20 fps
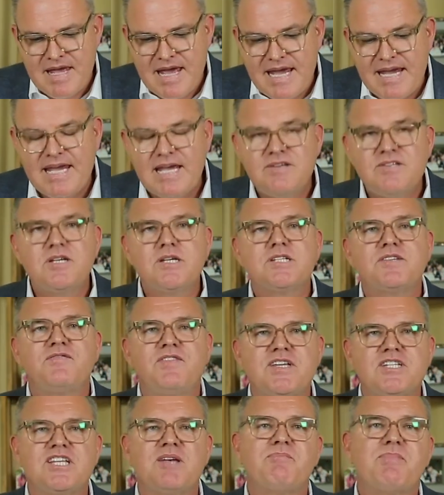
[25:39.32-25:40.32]
It gives us
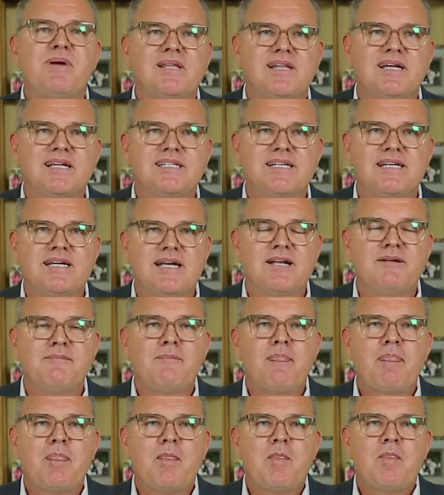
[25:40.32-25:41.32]
visibility
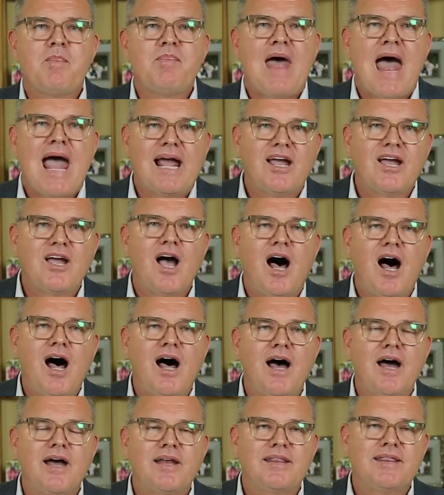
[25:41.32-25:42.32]
that
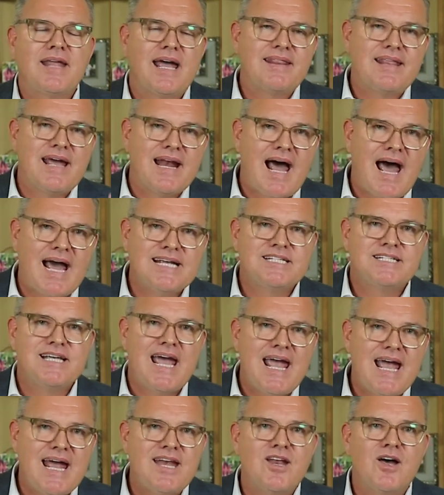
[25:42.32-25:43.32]
God, that
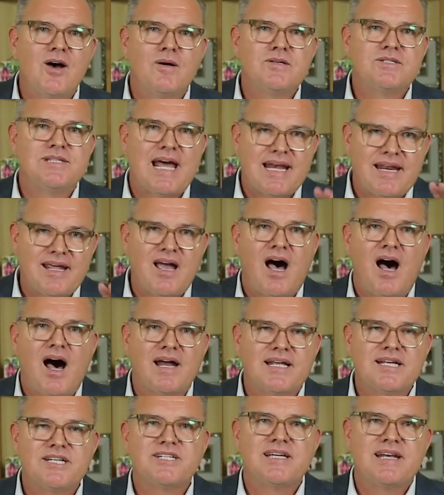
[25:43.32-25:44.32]
Isaiah knows that
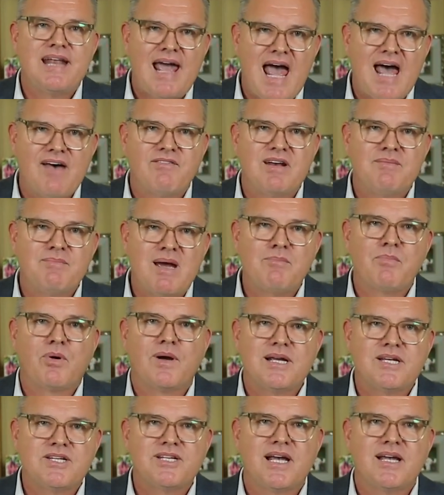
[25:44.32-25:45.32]
God is in heaven.
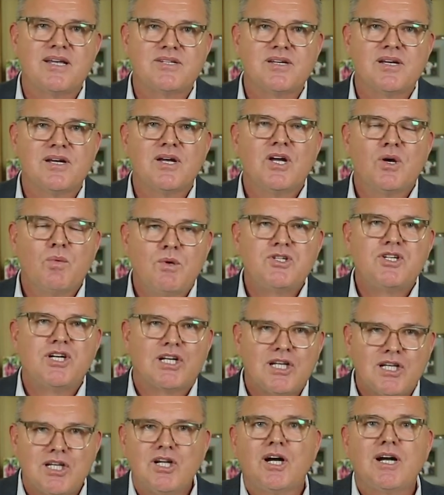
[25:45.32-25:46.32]
Remember, he says, "Would
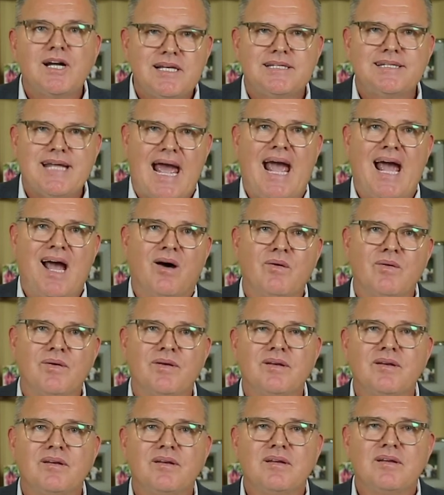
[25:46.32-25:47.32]
you look
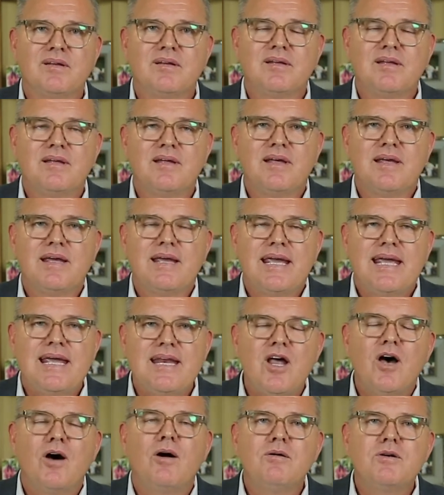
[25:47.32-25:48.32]
down?" He
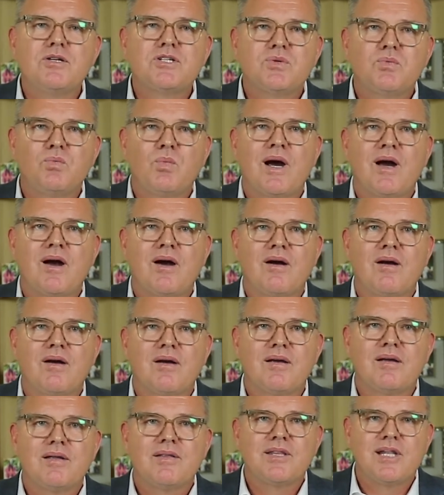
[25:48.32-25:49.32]
knows where
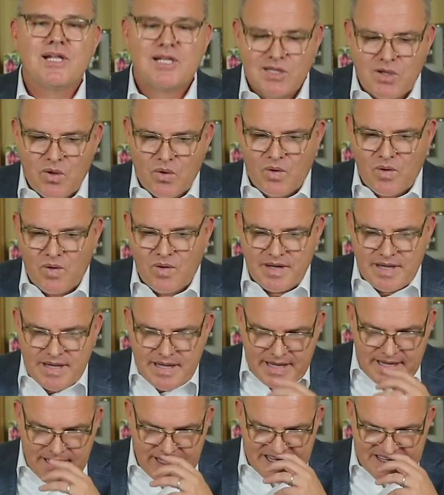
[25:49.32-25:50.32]
the Lord
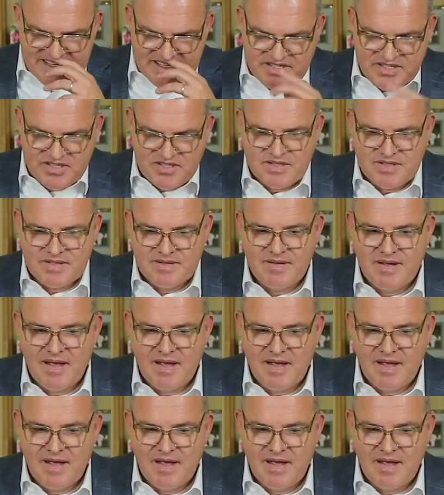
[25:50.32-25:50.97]
is.